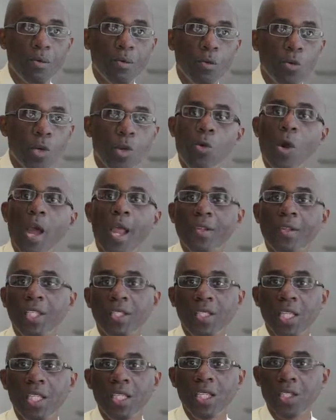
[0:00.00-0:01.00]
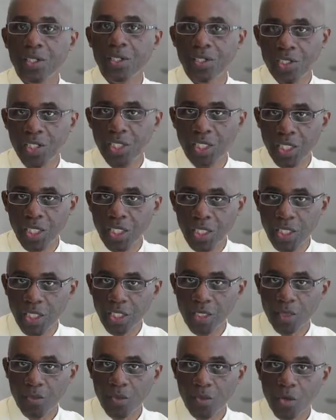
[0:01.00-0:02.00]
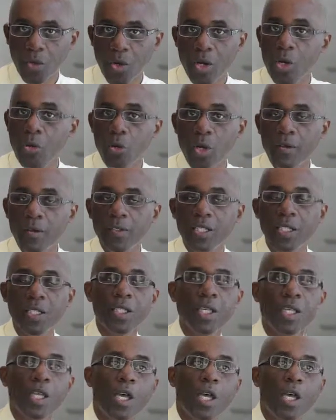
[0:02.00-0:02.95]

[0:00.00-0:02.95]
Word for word: requiring that they get a GED or equivalent,